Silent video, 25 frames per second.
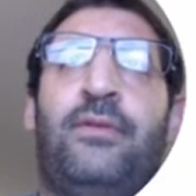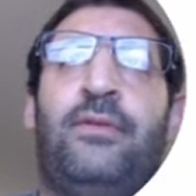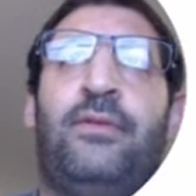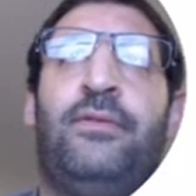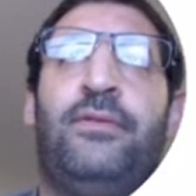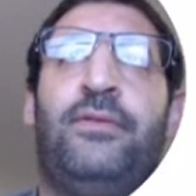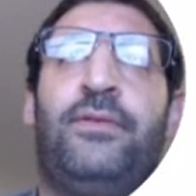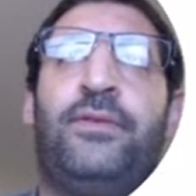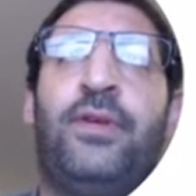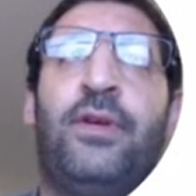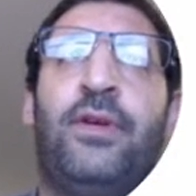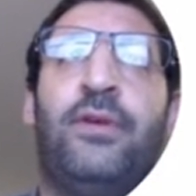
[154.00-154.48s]

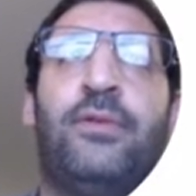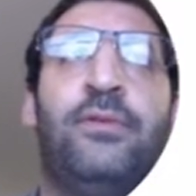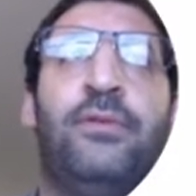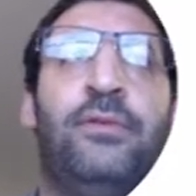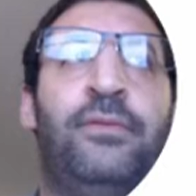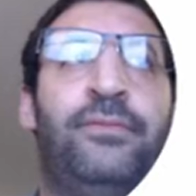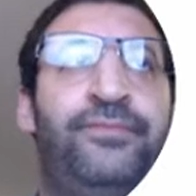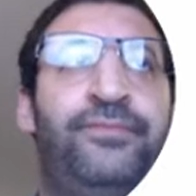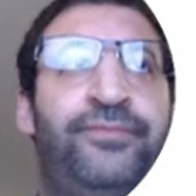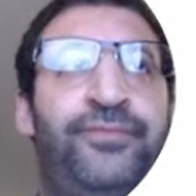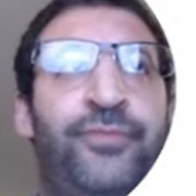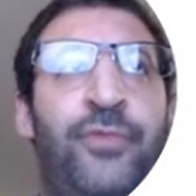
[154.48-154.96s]
So
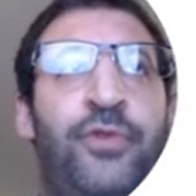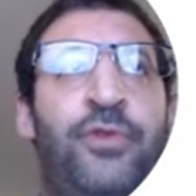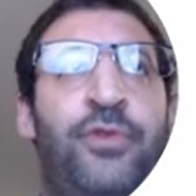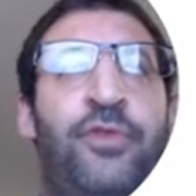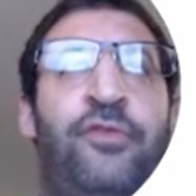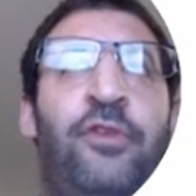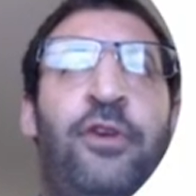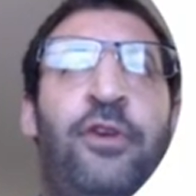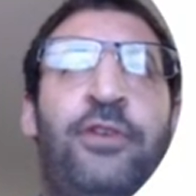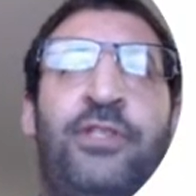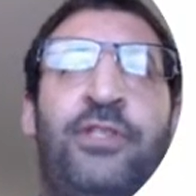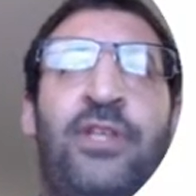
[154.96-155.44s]
the
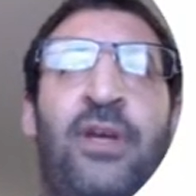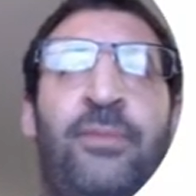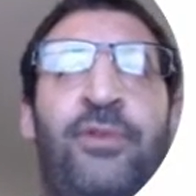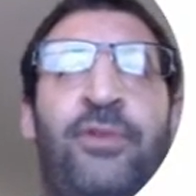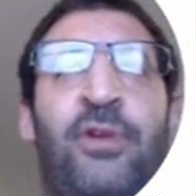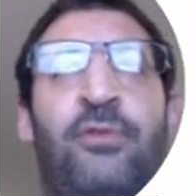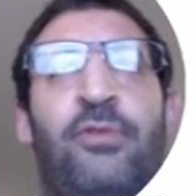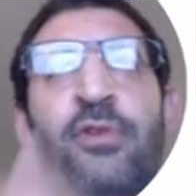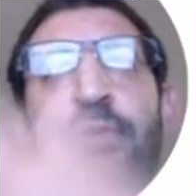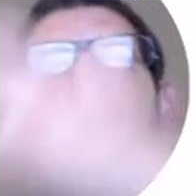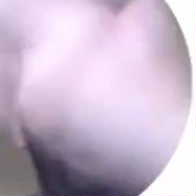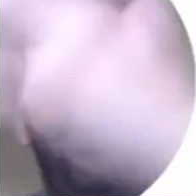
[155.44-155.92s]
first chapter
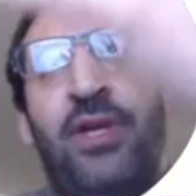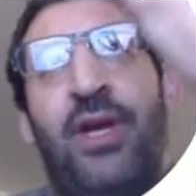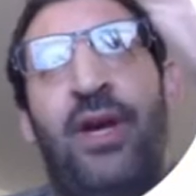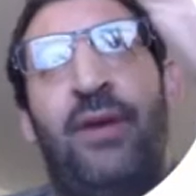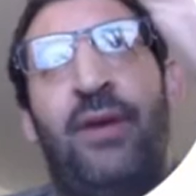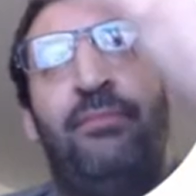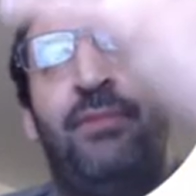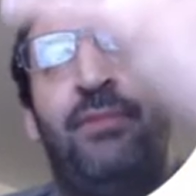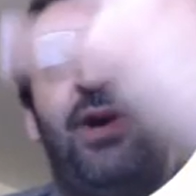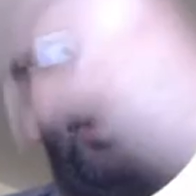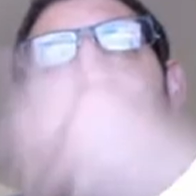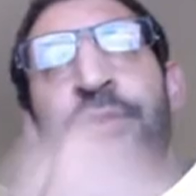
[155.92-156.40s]
will be
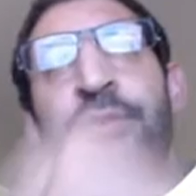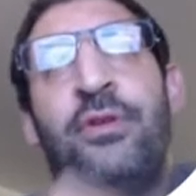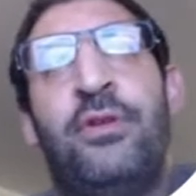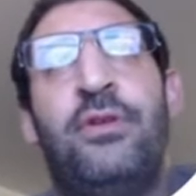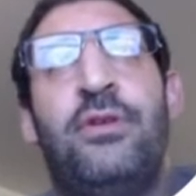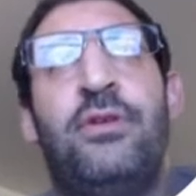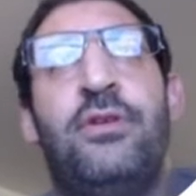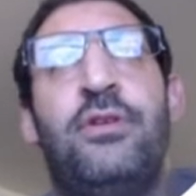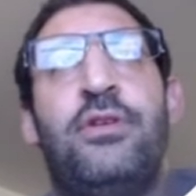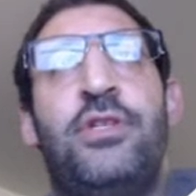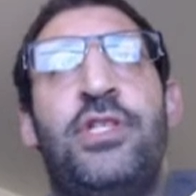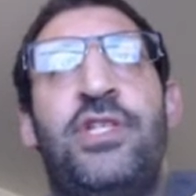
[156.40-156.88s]
about
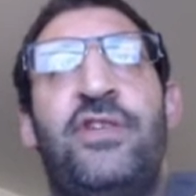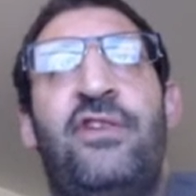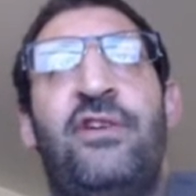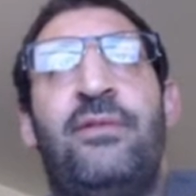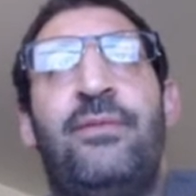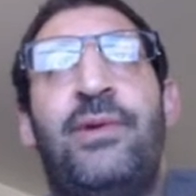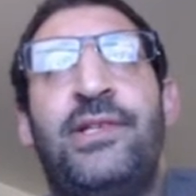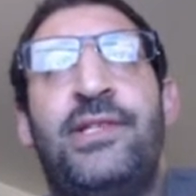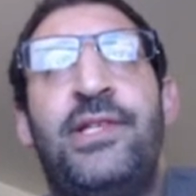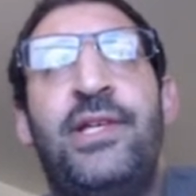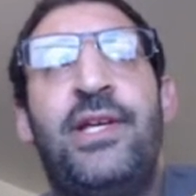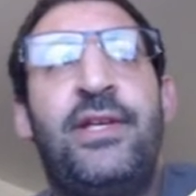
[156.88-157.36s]
Java
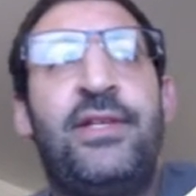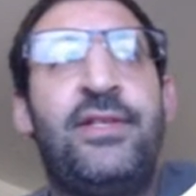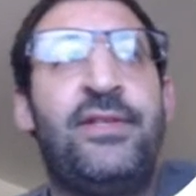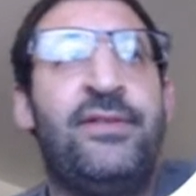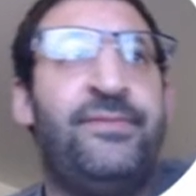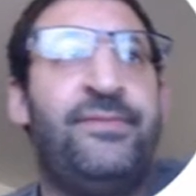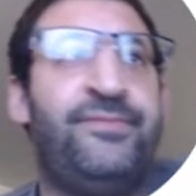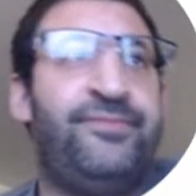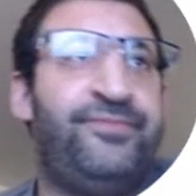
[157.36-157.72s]
Basics.